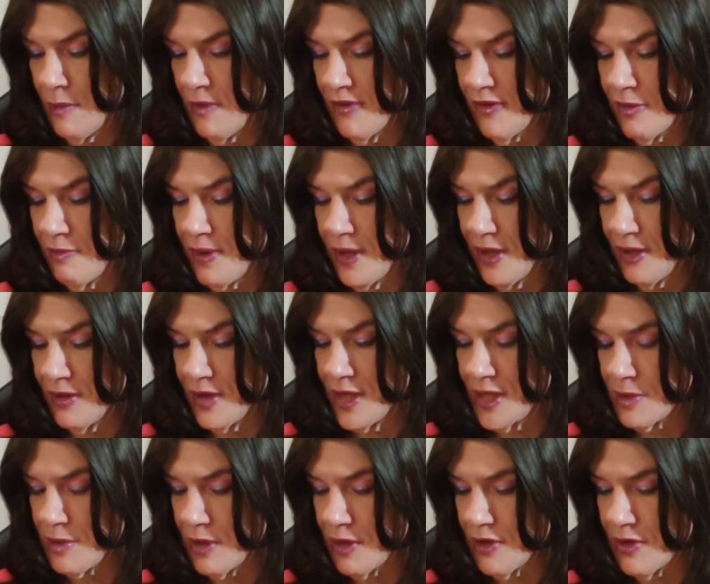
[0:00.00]
Deemed a
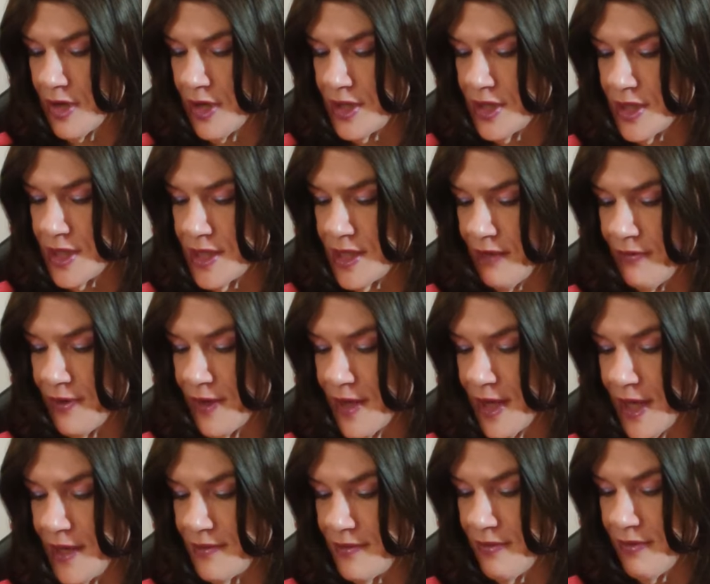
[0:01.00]
capillary is one creature
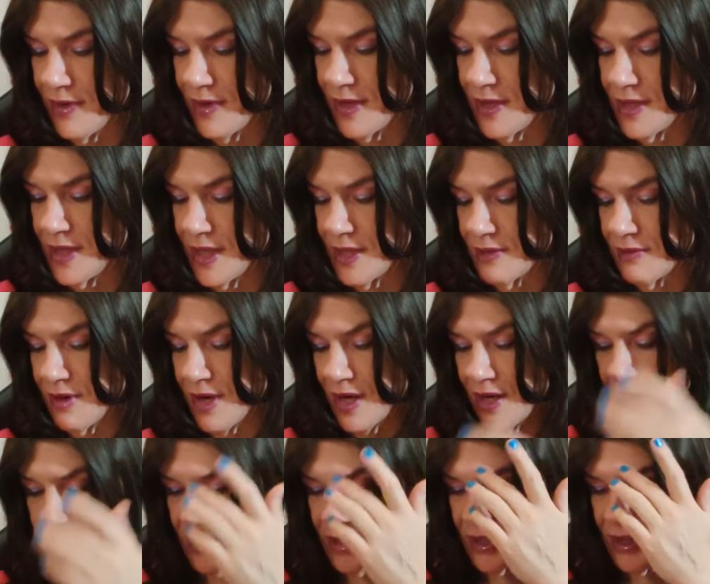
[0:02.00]
suffocates for 1d6
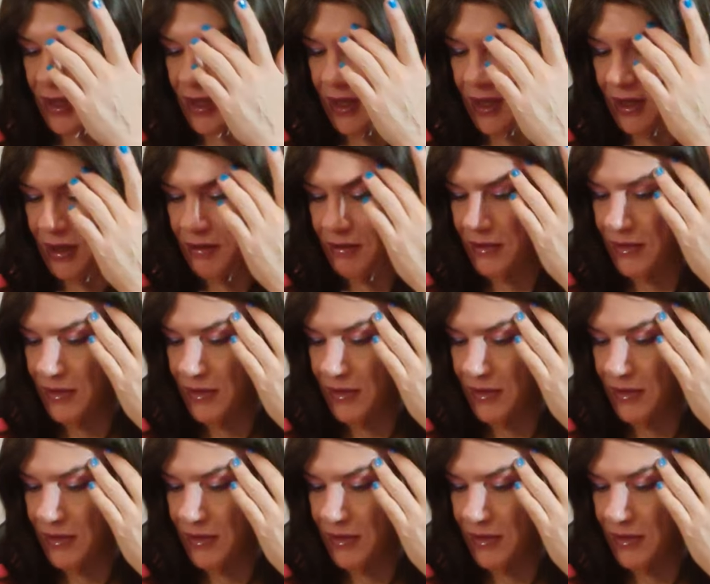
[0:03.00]
rounds.